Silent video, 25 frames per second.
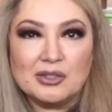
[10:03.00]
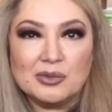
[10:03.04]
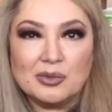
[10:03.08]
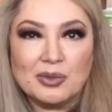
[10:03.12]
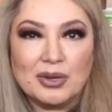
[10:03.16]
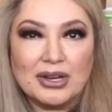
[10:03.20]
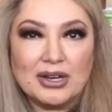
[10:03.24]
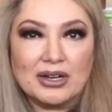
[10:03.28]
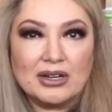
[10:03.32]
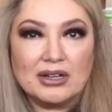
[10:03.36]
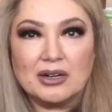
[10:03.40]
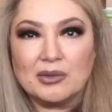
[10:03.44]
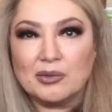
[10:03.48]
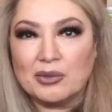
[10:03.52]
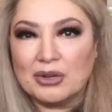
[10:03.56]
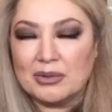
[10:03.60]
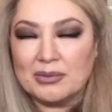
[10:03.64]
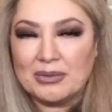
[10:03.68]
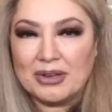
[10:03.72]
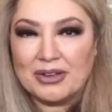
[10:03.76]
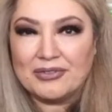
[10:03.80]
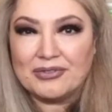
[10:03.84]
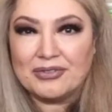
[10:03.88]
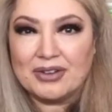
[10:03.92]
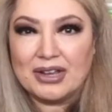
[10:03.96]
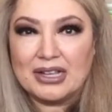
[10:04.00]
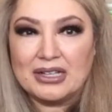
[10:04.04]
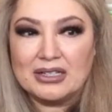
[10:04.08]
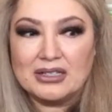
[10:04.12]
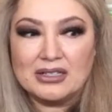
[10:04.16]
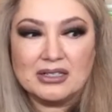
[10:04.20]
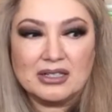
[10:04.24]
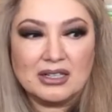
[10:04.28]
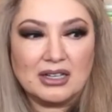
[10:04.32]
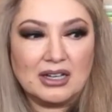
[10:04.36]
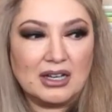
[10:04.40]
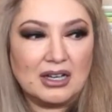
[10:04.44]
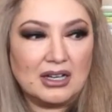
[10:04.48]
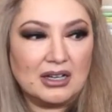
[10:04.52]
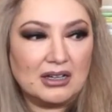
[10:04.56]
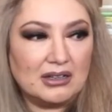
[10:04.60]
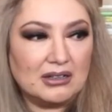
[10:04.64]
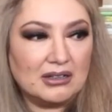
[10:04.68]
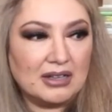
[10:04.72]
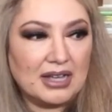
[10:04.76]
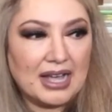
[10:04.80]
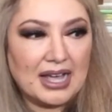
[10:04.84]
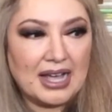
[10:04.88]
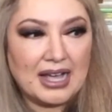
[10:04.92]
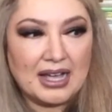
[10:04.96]
where one of my friends
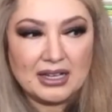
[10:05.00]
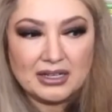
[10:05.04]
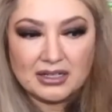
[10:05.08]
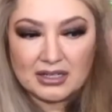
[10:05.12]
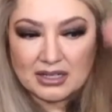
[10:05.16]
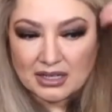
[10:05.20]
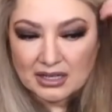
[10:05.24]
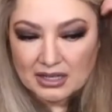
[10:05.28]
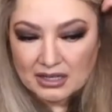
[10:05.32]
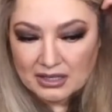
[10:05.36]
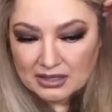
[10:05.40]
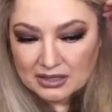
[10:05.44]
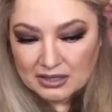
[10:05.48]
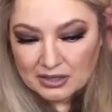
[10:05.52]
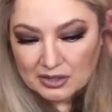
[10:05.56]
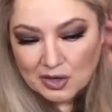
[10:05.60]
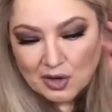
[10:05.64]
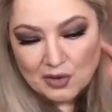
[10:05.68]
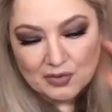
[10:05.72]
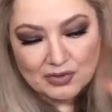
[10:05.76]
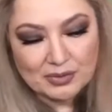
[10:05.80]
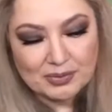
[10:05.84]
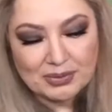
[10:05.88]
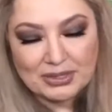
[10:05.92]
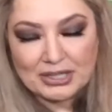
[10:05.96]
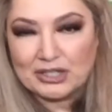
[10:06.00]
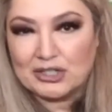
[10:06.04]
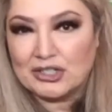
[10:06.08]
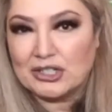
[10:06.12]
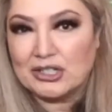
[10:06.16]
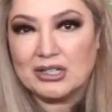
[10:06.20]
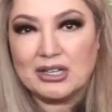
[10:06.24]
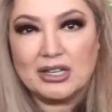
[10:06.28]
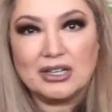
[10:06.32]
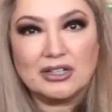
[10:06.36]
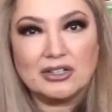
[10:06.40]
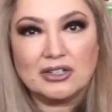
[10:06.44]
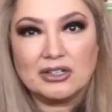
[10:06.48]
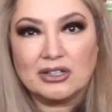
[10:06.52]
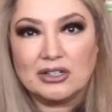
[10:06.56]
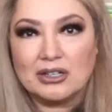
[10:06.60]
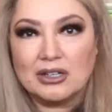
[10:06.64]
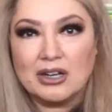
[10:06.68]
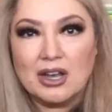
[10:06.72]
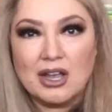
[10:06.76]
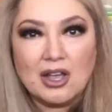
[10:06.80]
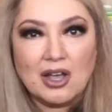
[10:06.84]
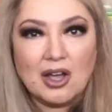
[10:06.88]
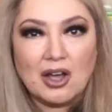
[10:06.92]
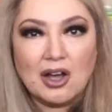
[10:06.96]
had a COVID patient in her
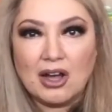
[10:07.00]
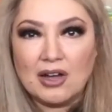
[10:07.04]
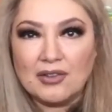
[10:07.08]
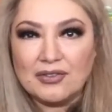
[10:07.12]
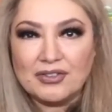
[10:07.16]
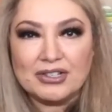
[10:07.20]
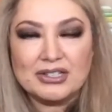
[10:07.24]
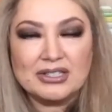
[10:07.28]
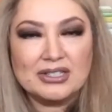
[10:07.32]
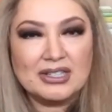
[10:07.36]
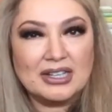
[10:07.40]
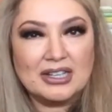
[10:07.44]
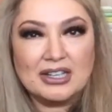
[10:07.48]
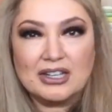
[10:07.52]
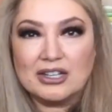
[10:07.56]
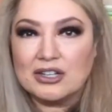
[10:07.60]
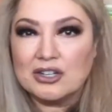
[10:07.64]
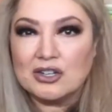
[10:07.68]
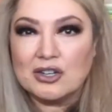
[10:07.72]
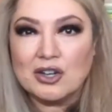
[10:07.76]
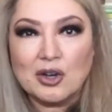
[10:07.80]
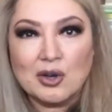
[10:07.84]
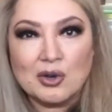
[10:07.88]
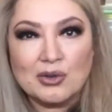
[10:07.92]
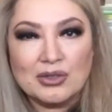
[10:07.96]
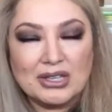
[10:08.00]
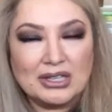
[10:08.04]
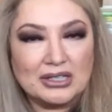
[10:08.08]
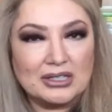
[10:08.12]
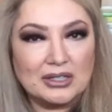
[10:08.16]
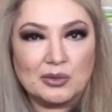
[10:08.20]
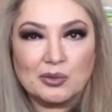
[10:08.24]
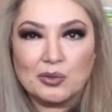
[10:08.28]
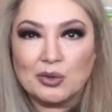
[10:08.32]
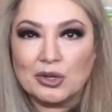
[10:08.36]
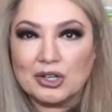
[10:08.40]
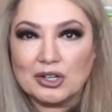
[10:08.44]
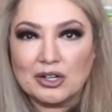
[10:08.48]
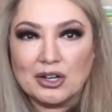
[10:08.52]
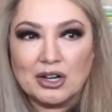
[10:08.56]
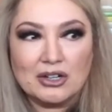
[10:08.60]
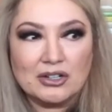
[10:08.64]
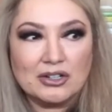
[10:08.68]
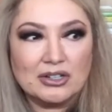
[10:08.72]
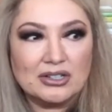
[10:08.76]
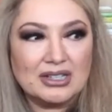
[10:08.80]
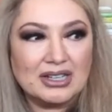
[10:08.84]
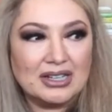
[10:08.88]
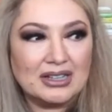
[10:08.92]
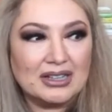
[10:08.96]
office. They didn't know. They did work on
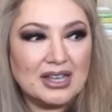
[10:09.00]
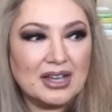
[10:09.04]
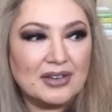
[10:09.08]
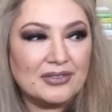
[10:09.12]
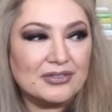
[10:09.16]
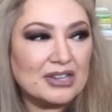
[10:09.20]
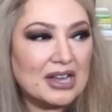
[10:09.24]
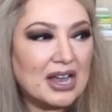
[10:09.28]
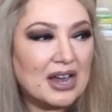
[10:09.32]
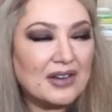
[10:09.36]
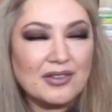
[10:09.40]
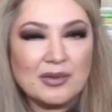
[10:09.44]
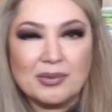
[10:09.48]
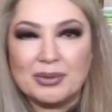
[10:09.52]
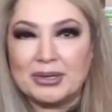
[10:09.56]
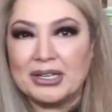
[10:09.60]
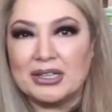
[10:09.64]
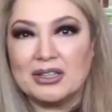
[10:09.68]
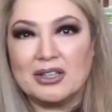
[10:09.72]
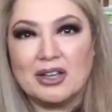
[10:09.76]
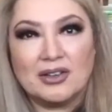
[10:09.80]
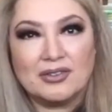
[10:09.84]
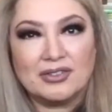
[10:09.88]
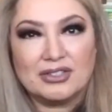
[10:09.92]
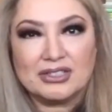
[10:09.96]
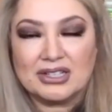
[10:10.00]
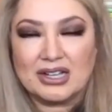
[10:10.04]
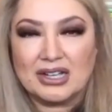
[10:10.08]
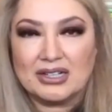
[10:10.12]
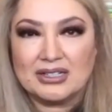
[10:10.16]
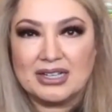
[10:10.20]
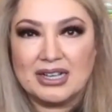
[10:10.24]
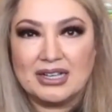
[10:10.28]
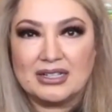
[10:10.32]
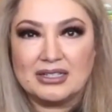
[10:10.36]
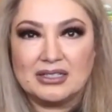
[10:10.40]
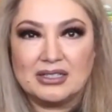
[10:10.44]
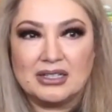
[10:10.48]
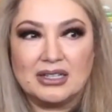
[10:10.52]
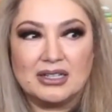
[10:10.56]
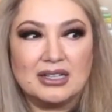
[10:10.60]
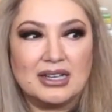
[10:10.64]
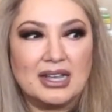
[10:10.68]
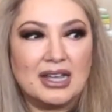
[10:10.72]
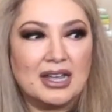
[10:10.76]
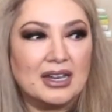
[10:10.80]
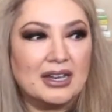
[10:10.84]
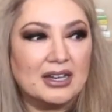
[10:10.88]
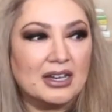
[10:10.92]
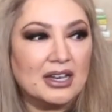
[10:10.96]
her. They left. Everybody in the office got tested,
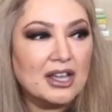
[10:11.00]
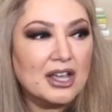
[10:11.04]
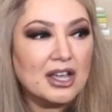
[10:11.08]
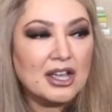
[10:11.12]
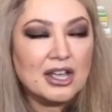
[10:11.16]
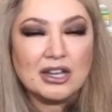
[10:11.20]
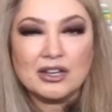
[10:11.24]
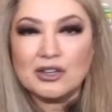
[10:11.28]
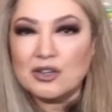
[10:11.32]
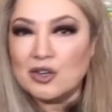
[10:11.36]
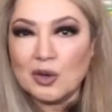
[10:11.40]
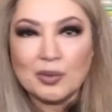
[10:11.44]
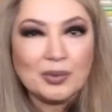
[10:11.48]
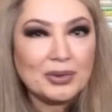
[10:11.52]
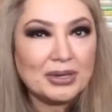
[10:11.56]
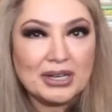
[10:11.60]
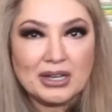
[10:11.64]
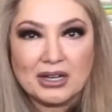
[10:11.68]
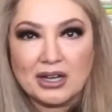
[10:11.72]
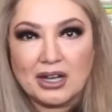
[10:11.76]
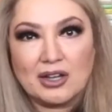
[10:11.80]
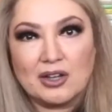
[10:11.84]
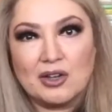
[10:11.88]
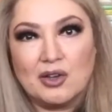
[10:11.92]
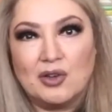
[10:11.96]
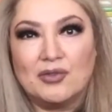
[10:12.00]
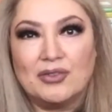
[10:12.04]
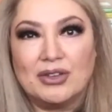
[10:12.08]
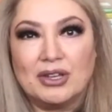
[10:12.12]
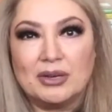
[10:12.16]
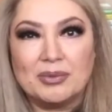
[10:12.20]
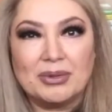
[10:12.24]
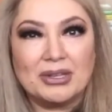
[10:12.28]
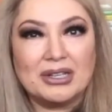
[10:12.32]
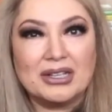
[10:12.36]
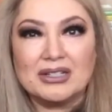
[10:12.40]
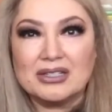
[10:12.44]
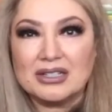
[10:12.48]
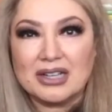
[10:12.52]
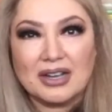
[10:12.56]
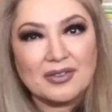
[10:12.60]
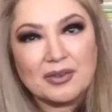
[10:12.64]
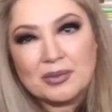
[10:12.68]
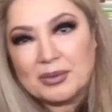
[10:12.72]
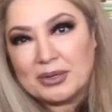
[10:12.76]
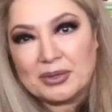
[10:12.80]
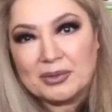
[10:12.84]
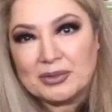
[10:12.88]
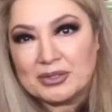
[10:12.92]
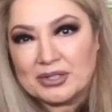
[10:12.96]
and nobody got COVID because
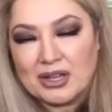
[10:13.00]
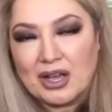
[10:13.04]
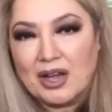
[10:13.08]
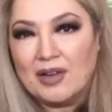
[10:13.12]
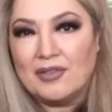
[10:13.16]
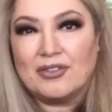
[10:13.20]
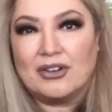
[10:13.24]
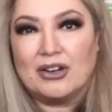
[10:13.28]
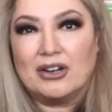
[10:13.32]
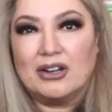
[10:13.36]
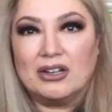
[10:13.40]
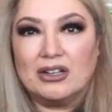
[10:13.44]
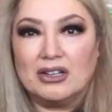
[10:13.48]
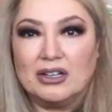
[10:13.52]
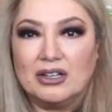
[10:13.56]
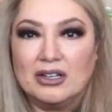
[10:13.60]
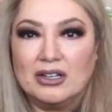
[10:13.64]
everybody was covered.